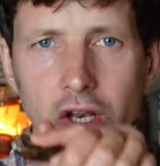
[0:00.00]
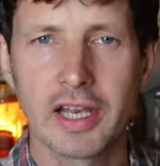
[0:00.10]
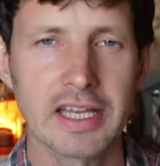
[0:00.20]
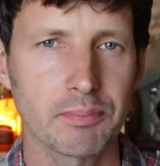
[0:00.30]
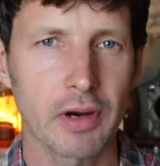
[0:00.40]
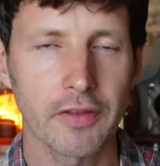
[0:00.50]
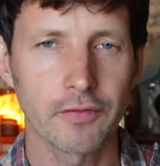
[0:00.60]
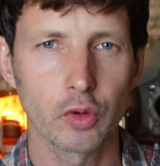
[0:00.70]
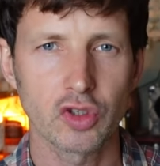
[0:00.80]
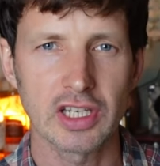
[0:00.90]
less breath
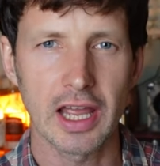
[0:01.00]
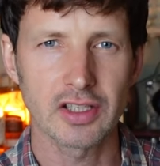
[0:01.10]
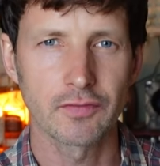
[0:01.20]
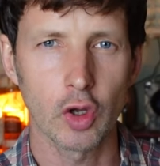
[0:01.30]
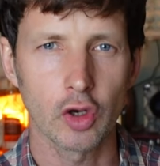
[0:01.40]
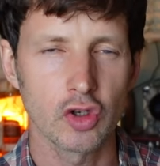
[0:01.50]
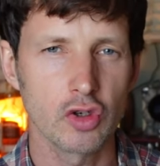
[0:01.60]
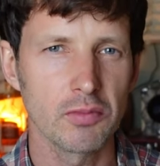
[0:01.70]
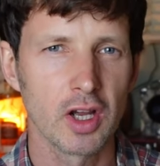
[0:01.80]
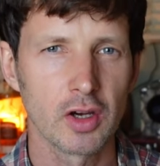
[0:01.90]
force, less
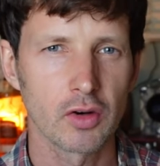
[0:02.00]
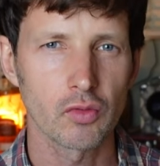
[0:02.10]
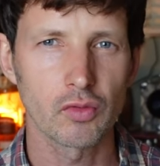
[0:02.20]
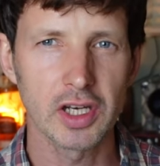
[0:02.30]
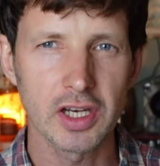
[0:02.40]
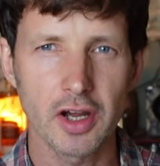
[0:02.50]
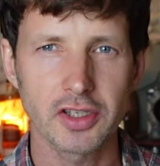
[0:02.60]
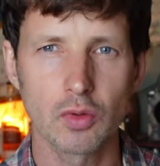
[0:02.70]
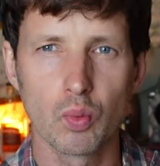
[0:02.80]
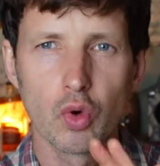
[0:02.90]
volume, really
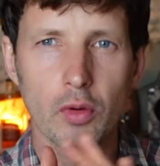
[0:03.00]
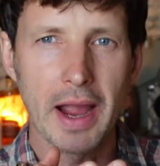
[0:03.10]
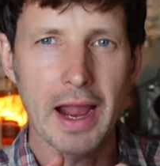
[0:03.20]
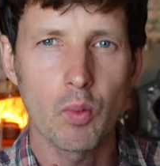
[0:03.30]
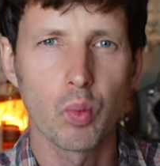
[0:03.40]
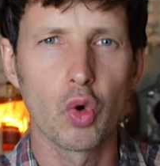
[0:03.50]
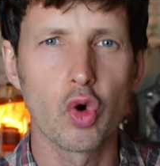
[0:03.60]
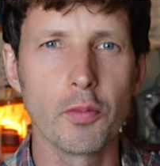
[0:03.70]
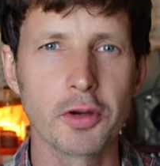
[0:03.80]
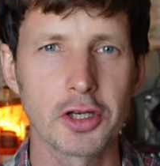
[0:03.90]
nice and warm. How
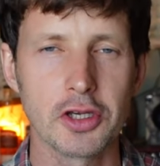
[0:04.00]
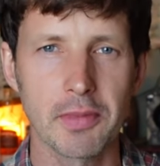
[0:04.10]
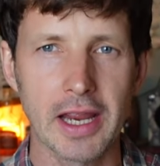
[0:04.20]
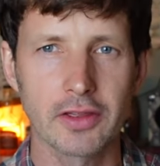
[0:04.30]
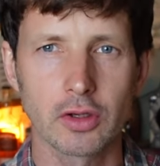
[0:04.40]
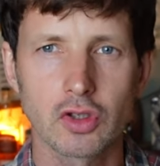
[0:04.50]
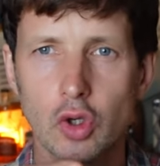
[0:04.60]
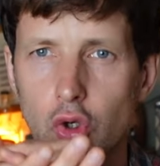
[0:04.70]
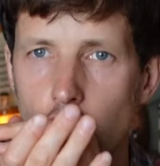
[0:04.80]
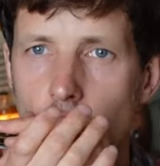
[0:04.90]
warm can you make those
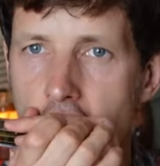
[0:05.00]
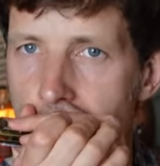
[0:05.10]
chords?